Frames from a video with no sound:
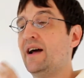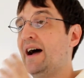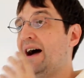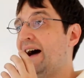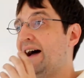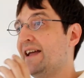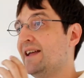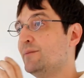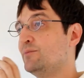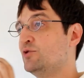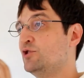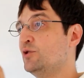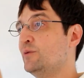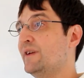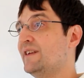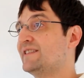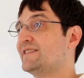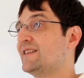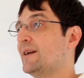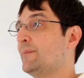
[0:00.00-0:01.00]
I am
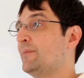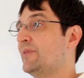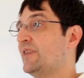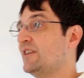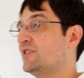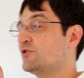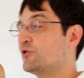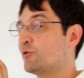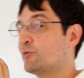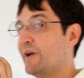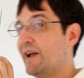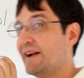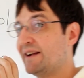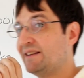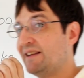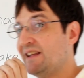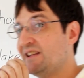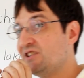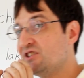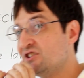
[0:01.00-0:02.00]
doing something
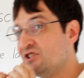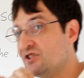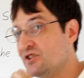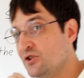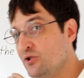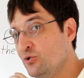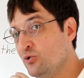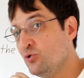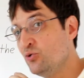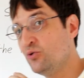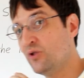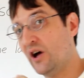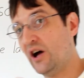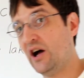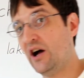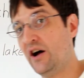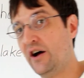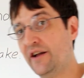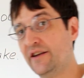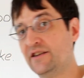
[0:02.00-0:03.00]
directly to the
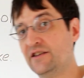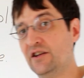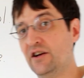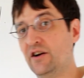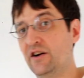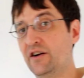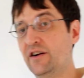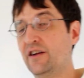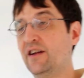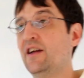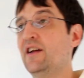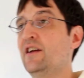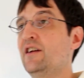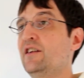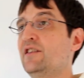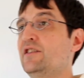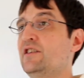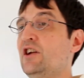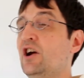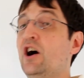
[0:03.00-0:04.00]
hot dog.
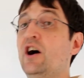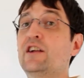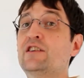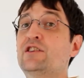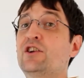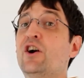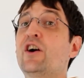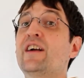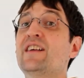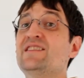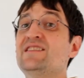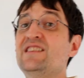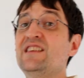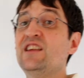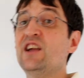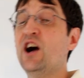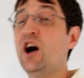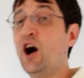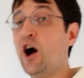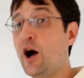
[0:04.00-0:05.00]
The hot dog is
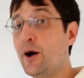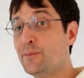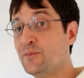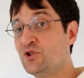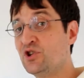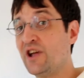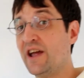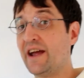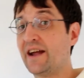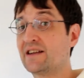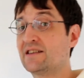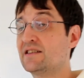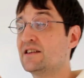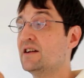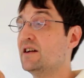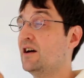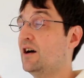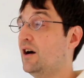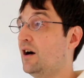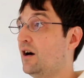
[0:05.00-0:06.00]
the object
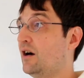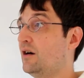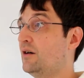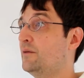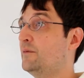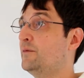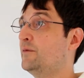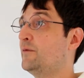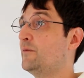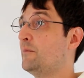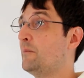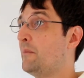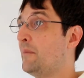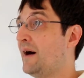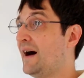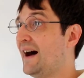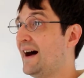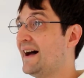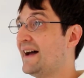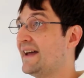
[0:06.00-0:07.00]
of
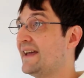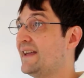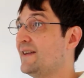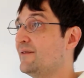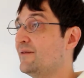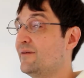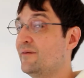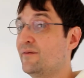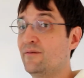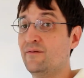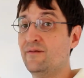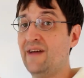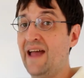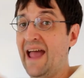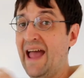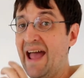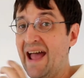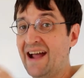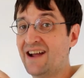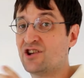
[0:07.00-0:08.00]
my
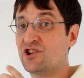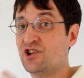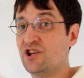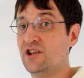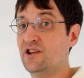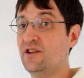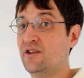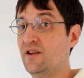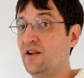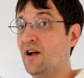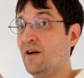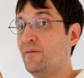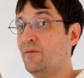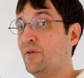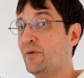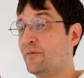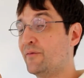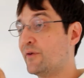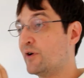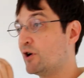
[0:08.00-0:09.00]
action, of
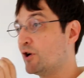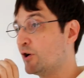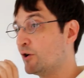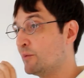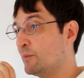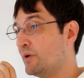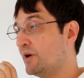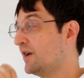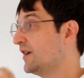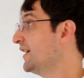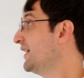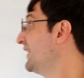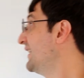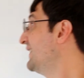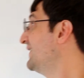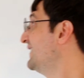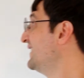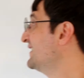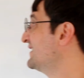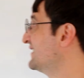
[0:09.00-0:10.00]
the verb.
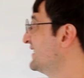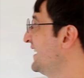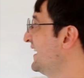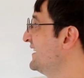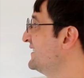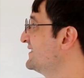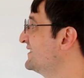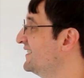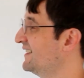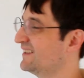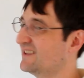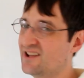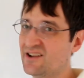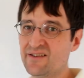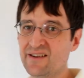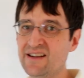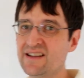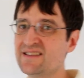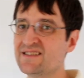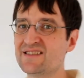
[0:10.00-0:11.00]
In this case,
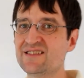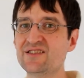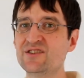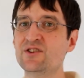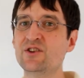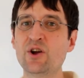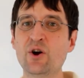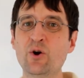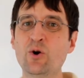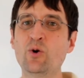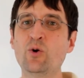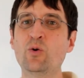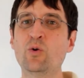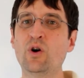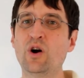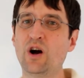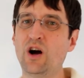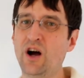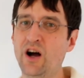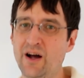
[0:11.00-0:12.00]
there is
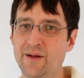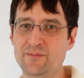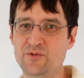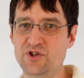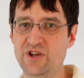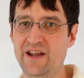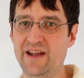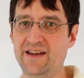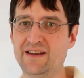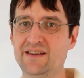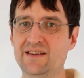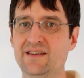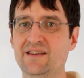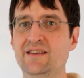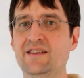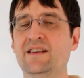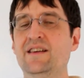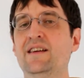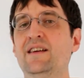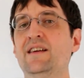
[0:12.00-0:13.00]
no object.
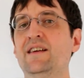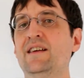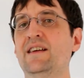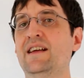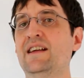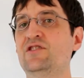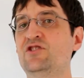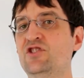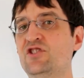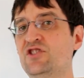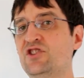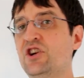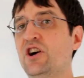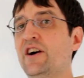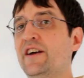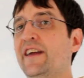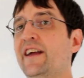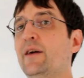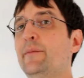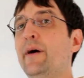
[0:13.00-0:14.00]
It's just
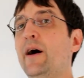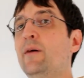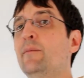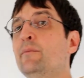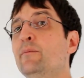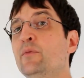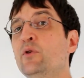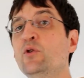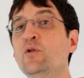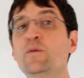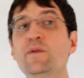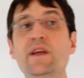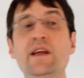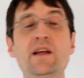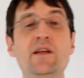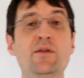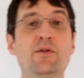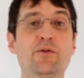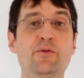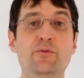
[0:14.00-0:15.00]
talking about
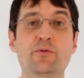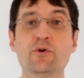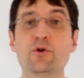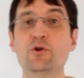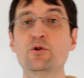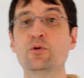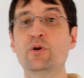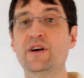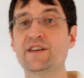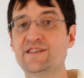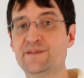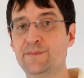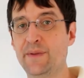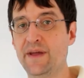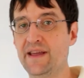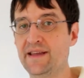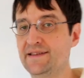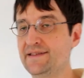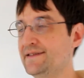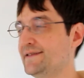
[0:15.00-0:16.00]
moving through a
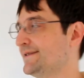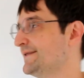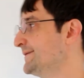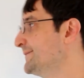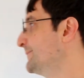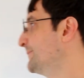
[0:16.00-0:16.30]
space.